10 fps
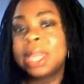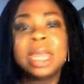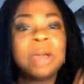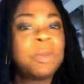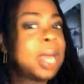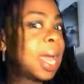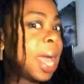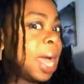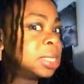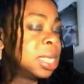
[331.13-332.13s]
And then when I
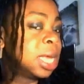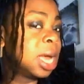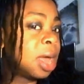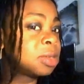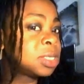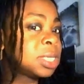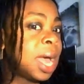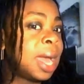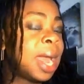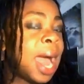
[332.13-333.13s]
got to the other
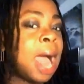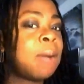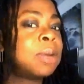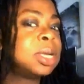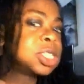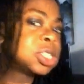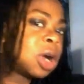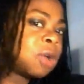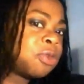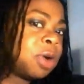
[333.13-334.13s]
side, I wouldn't
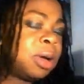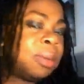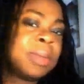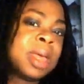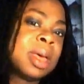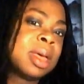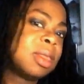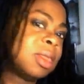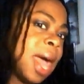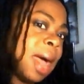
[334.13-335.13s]
start from
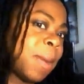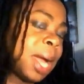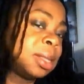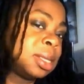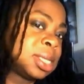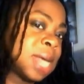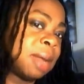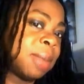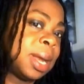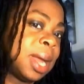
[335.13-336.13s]
the
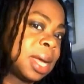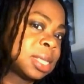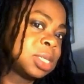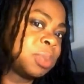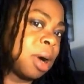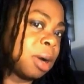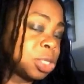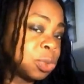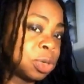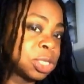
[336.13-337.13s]
side of my neck to part
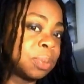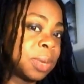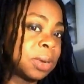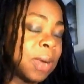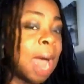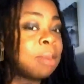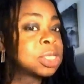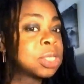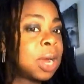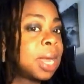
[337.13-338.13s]
towards the middle. I
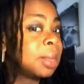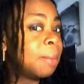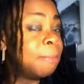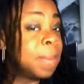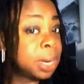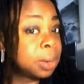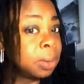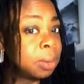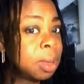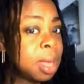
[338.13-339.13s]
would start in the
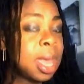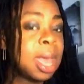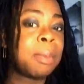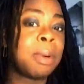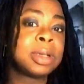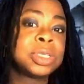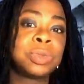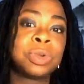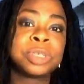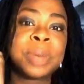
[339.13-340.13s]
middle and part
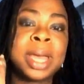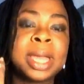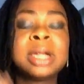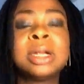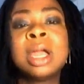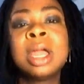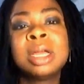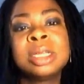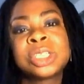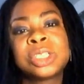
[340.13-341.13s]
towards my ear,
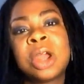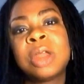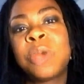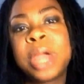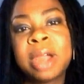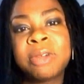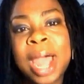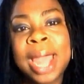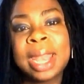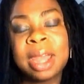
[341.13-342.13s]
starting wherever
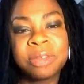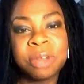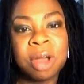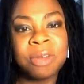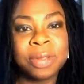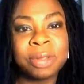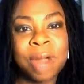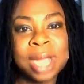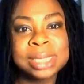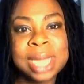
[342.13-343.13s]
I left off on the
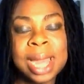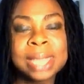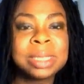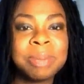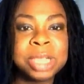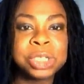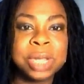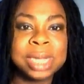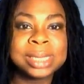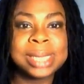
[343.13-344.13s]
right side to make
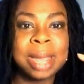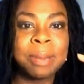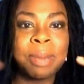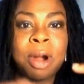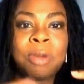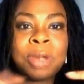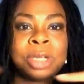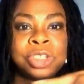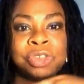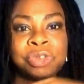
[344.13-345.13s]
sure that same part
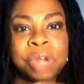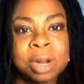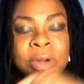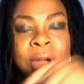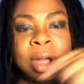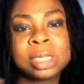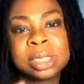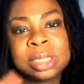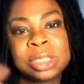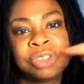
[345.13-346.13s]
went straight
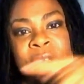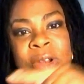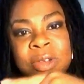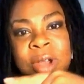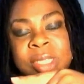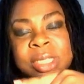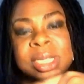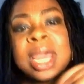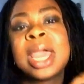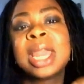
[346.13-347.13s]
across, straight across.
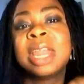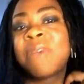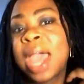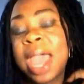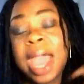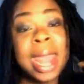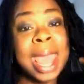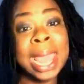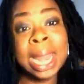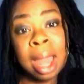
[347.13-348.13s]
And if I had
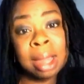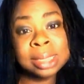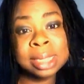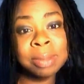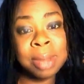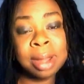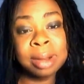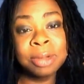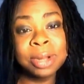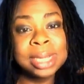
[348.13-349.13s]
8 locks at the
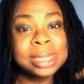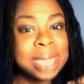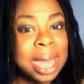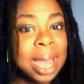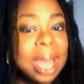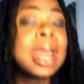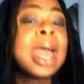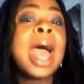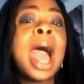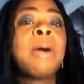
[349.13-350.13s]
bottom on this side,
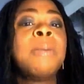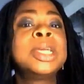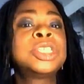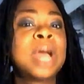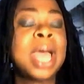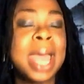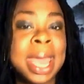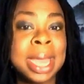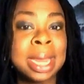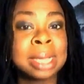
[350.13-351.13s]
I would make sure I had
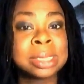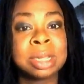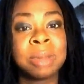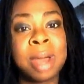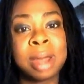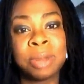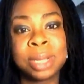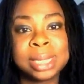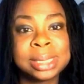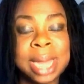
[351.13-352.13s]
8 locks on the bottom
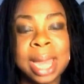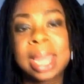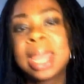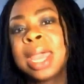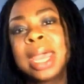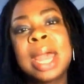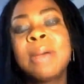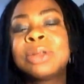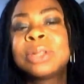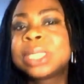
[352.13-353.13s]
on that side. And I
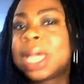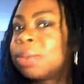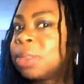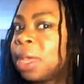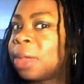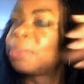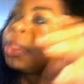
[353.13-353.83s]
would do the same thing.